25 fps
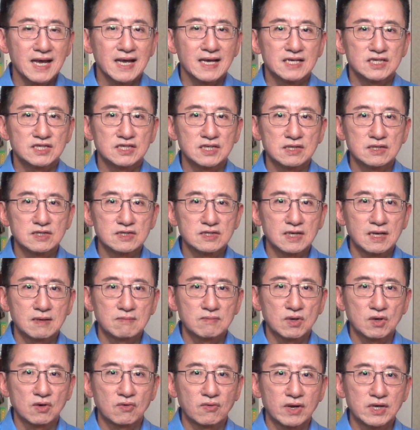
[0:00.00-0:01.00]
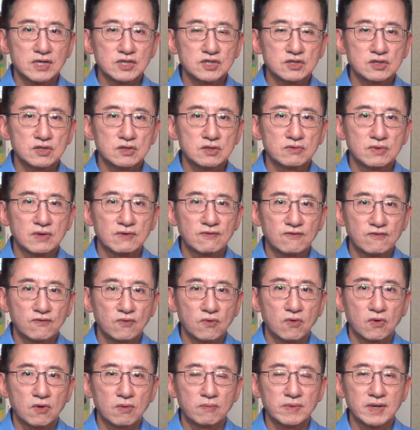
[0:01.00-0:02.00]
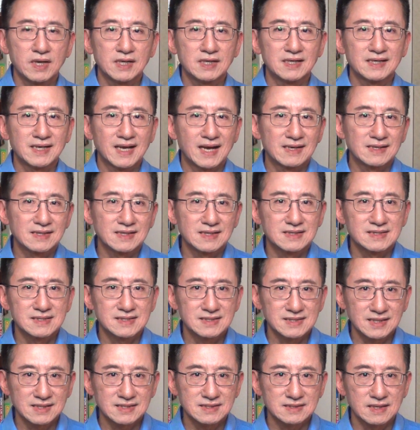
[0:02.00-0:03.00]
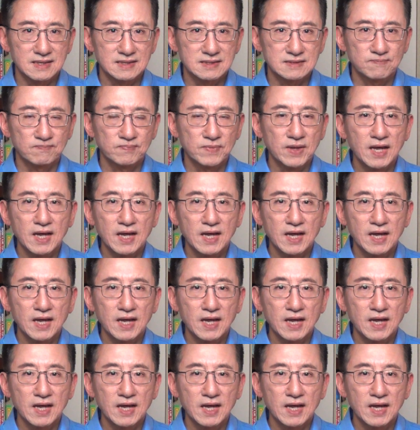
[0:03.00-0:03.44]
since immigration reform in the 1960s,